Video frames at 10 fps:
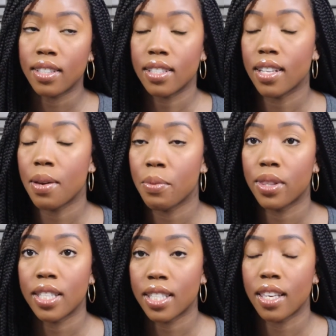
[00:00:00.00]
Same
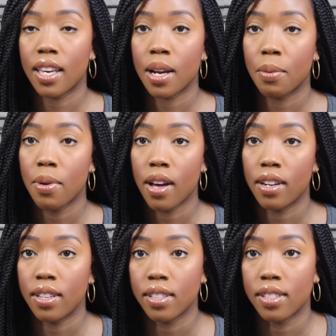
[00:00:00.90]
with the skincare
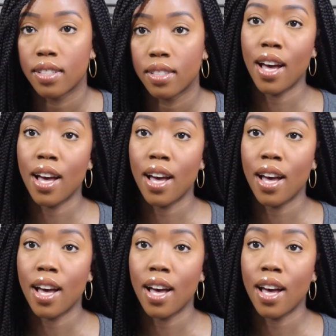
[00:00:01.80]
products.